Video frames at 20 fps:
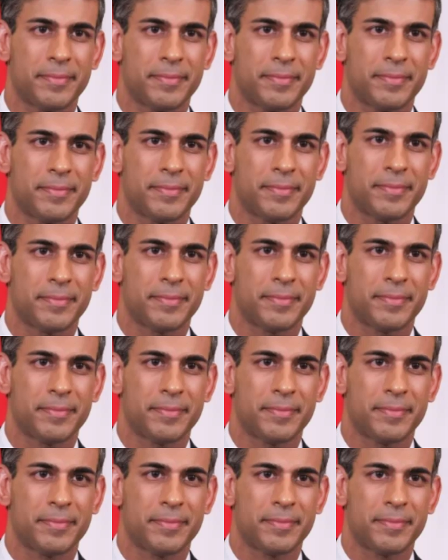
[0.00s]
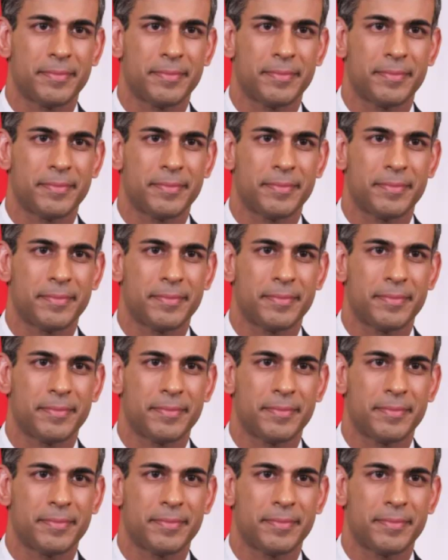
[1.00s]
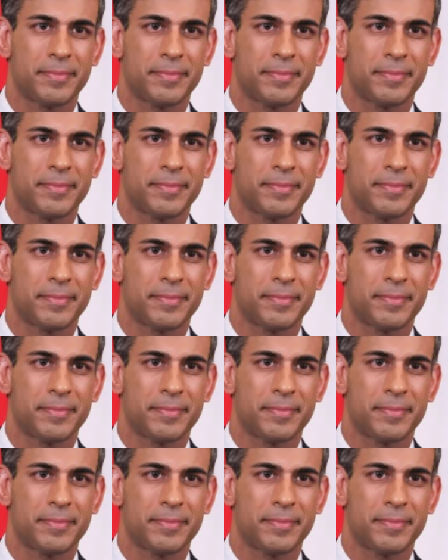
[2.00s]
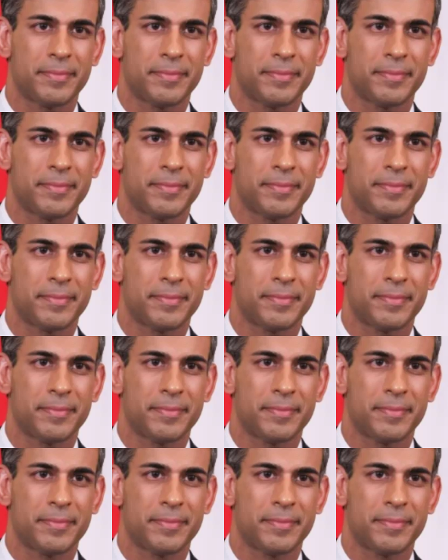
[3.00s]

This is a still picture; no speech is visible.